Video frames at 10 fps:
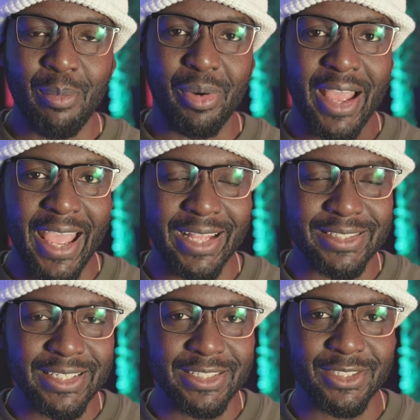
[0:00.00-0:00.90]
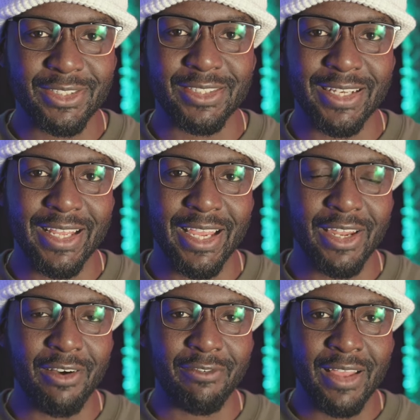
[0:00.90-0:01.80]
But het, interestingly
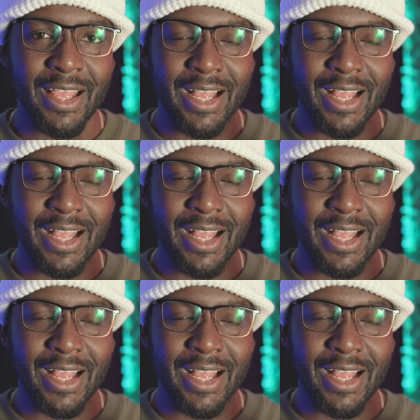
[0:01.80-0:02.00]
enough,